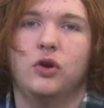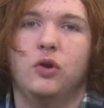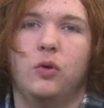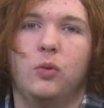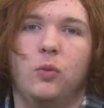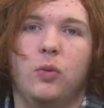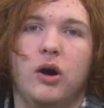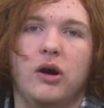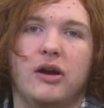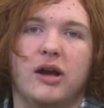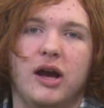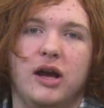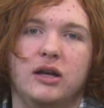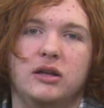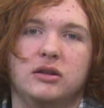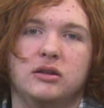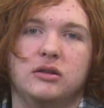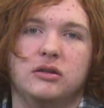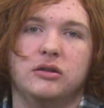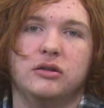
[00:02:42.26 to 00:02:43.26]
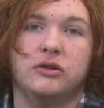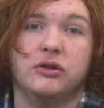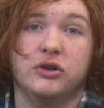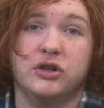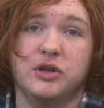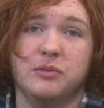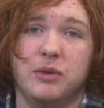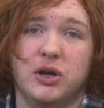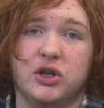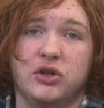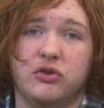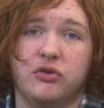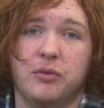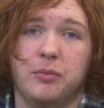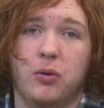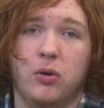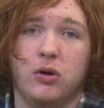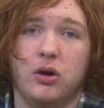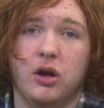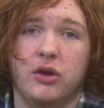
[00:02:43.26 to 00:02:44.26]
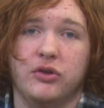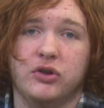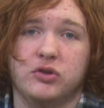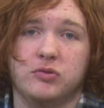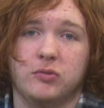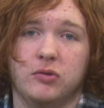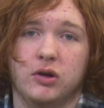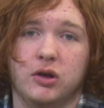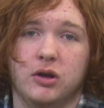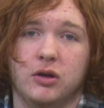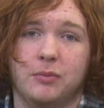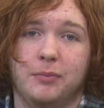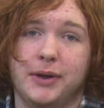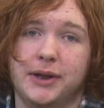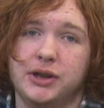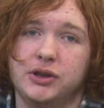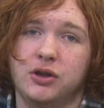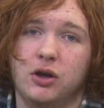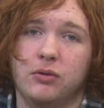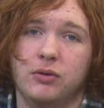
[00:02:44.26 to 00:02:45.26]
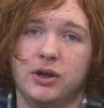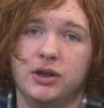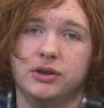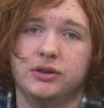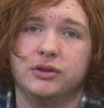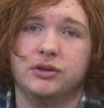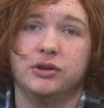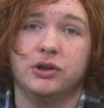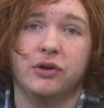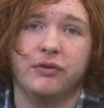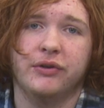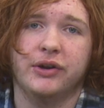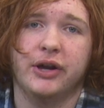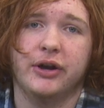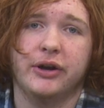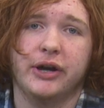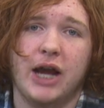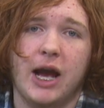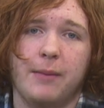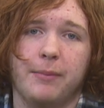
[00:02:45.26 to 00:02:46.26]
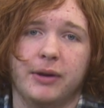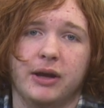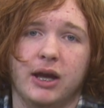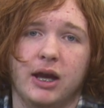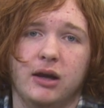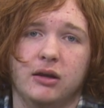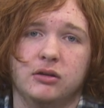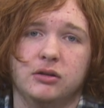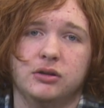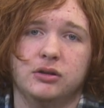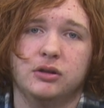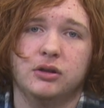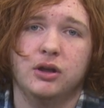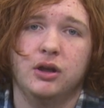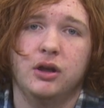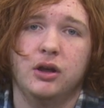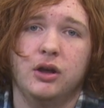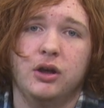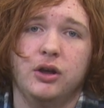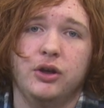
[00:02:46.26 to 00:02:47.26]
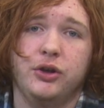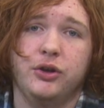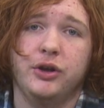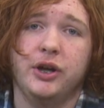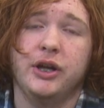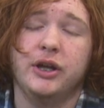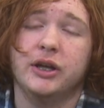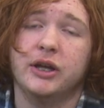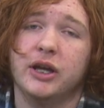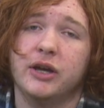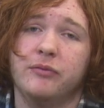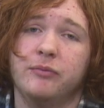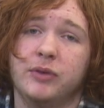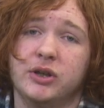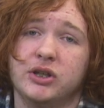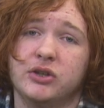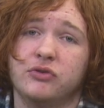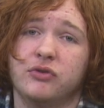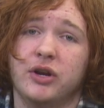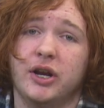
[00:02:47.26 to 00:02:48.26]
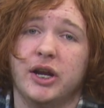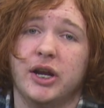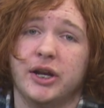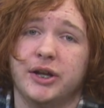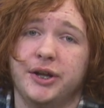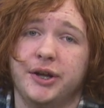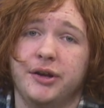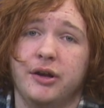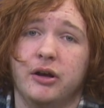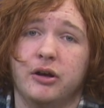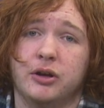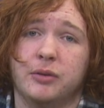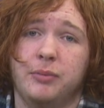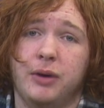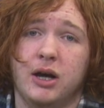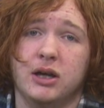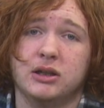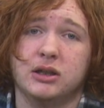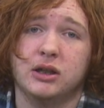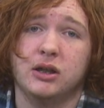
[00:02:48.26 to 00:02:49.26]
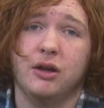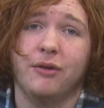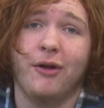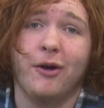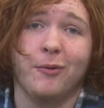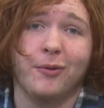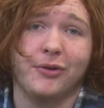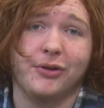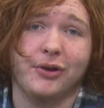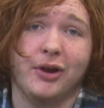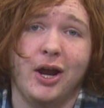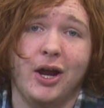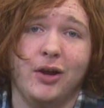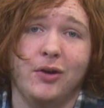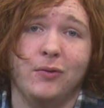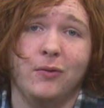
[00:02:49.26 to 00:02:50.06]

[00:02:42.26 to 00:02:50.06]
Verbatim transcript: Well, guys, there isn't much to report on this morning, but as always, don't forget your cap and gowns. You need to give Mrs. Rennick a $10 deposit along with your height and